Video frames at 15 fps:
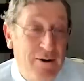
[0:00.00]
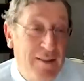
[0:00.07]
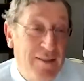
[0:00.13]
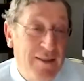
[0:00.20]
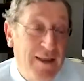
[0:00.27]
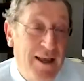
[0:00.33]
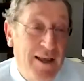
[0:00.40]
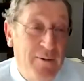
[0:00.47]
The only
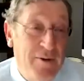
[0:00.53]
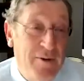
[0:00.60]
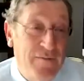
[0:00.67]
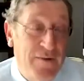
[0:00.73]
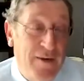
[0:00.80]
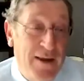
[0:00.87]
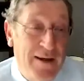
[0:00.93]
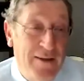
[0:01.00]
thing I
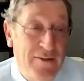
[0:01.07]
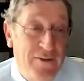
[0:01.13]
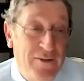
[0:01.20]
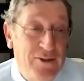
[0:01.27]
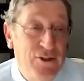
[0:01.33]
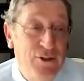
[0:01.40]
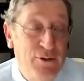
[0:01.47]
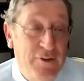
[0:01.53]
always find is
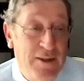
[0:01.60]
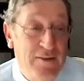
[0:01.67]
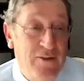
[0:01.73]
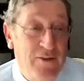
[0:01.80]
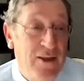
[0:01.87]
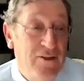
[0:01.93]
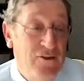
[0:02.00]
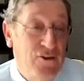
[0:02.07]
that two
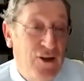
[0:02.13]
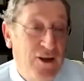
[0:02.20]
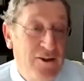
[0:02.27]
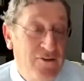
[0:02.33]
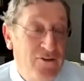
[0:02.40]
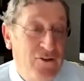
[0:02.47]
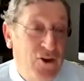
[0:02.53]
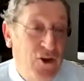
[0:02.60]
things.
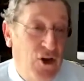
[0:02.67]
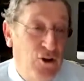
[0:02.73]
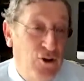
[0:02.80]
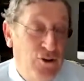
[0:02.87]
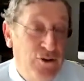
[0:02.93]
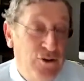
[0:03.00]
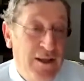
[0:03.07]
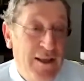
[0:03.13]
Scotland's
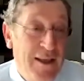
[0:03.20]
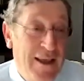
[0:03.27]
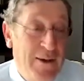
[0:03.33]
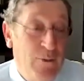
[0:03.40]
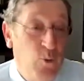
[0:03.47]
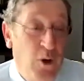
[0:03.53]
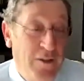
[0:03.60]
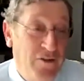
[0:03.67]
cold,
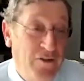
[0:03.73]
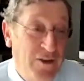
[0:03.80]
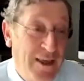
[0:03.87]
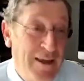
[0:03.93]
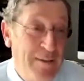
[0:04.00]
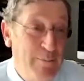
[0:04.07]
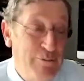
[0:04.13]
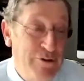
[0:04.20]
and once
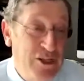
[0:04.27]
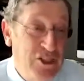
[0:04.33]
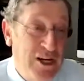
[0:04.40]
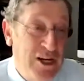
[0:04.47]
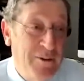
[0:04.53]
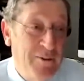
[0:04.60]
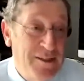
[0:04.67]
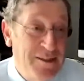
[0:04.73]
again, British
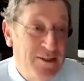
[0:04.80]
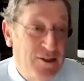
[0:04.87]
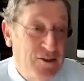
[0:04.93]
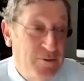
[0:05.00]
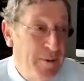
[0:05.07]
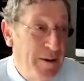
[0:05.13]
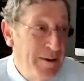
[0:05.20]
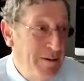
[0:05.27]
Airways
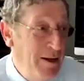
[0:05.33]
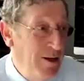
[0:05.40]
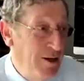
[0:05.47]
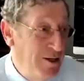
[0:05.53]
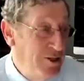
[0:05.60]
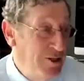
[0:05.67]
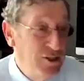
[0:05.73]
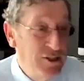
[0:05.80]
lost my
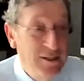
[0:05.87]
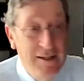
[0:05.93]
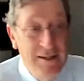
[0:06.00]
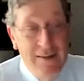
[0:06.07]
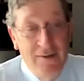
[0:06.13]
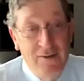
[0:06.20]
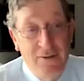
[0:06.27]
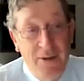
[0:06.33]
luggage.
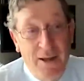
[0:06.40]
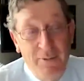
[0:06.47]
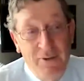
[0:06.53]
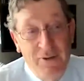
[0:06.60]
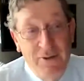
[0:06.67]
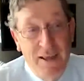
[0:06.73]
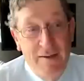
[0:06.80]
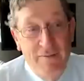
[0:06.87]
So I
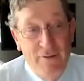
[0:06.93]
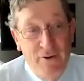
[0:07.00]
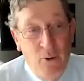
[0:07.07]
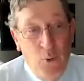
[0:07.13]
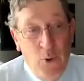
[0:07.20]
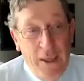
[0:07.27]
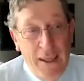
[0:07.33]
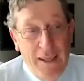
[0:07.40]
was there for
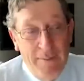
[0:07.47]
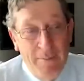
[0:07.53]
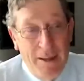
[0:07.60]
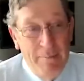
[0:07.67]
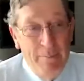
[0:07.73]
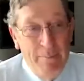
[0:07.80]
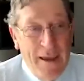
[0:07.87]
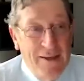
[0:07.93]
a week, and
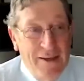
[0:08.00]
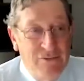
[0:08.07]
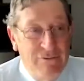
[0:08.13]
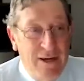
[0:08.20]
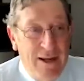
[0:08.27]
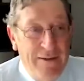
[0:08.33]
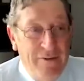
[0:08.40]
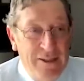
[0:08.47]
my bags
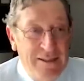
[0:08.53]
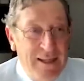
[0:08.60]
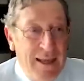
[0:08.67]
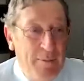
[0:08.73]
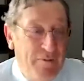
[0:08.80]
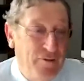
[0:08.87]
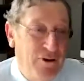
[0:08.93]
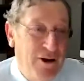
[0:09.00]
arrived the
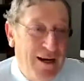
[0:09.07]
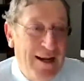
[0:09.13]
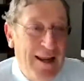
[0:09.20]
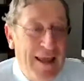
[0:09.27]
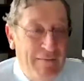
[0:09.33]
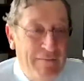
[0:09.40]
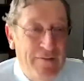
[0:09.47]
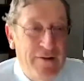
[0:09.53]
day before I
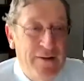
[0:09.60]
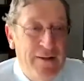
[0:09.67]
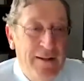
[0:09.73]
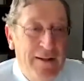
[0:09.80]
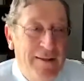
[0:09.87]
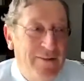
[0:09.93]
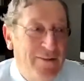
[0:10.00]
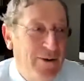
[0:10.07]
left.